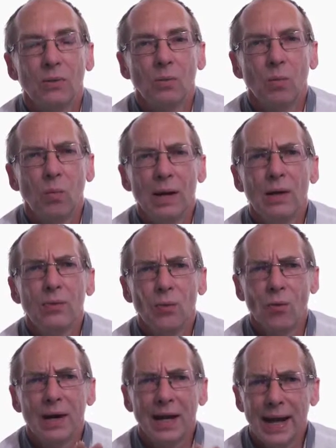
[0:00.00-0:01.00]
with
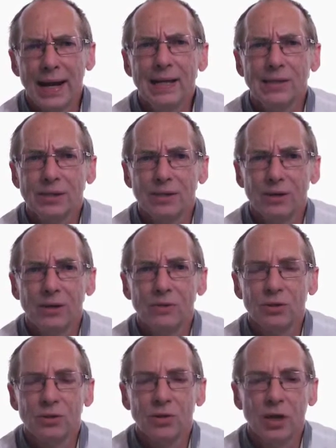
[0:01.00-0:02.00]
or against
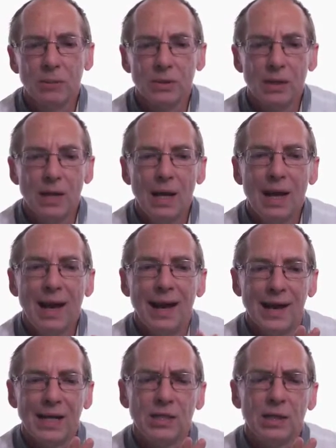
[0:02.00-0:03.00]
those stripes.
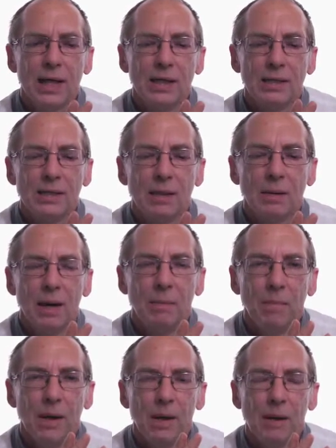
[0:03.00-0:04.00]
And actually against
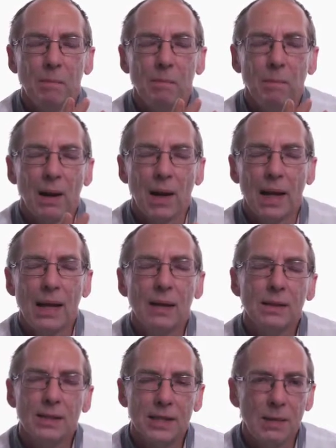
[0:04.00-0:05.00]
a
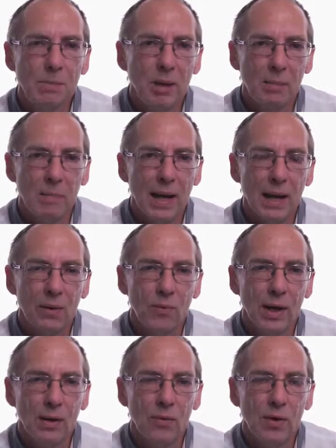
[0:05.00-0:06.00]
plainer, simpler
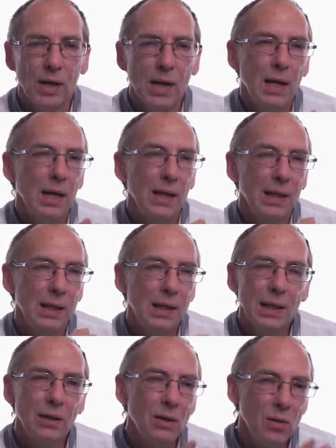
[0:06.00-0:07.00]
background, it
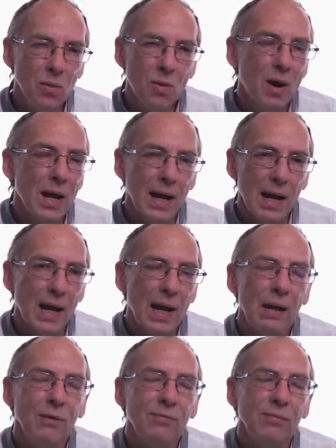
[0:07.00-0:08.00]
didn't quite
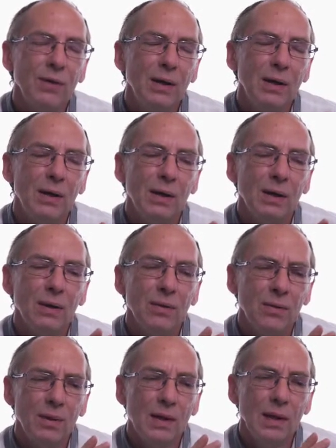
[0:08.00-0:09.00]
have
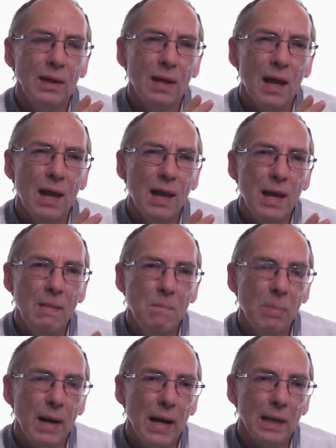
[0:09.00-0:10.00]
the
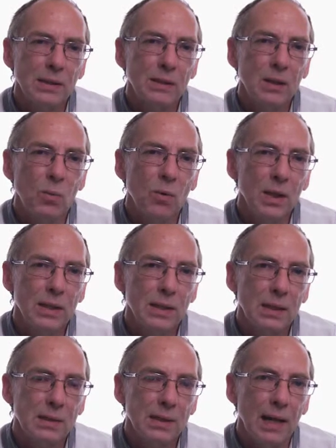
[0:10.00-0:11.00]
impact that I wanted
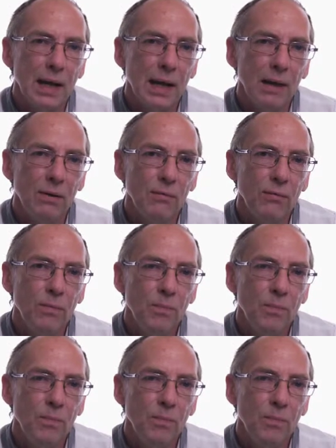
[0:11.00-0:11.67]
to have.